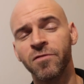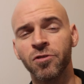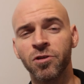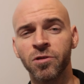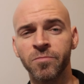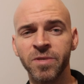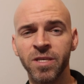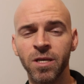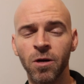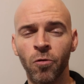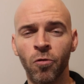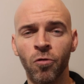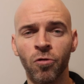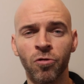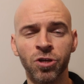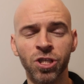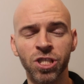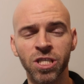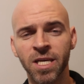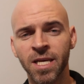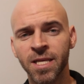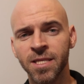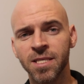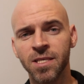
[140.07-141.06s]
They're going to be
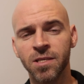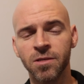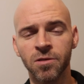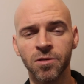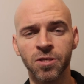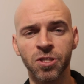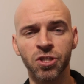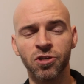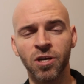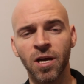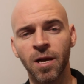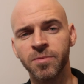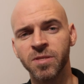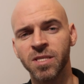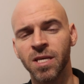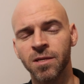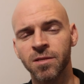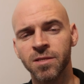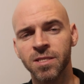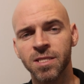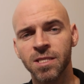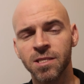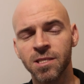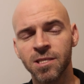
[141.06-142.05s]
orange and teal stripes on
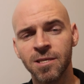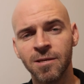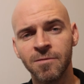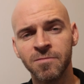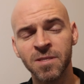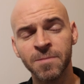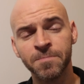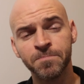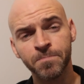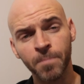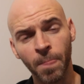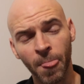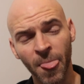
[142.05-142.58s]
the sleeves.